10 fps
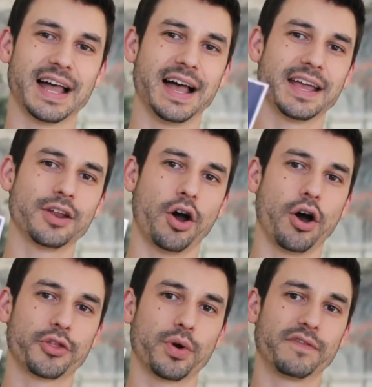Hine,
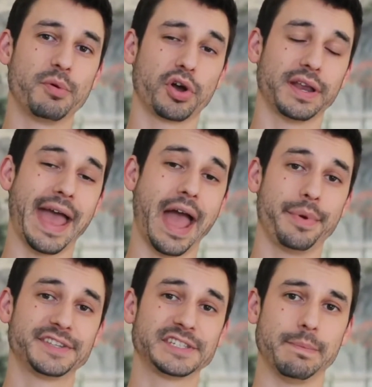author of the book on
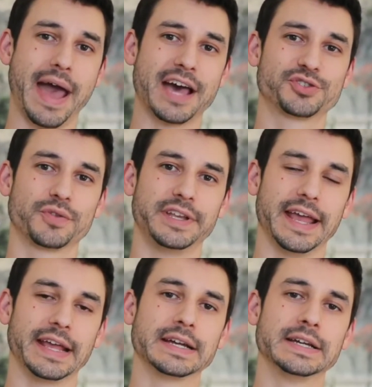habits, Master the
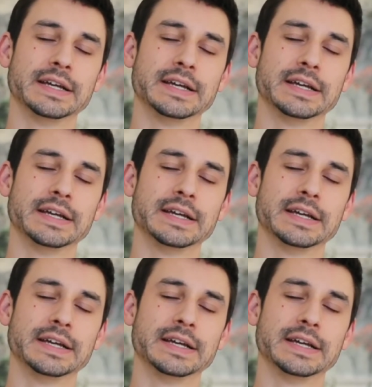Day.